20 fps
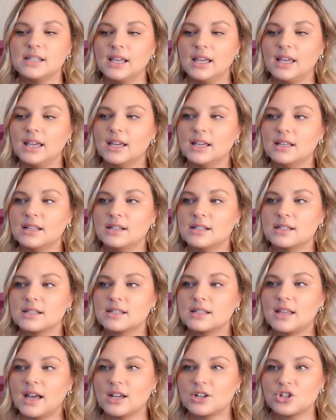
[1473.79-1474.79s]
and
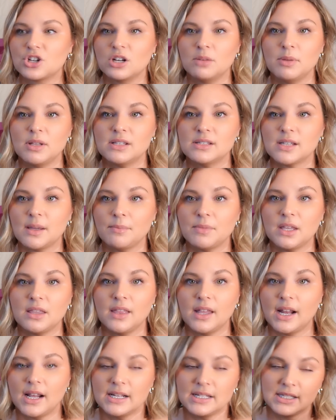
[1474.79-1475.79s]
that should have been something
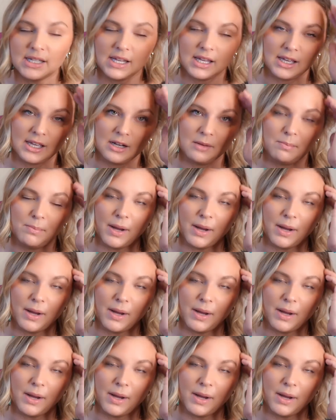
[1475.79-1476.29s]
that I did,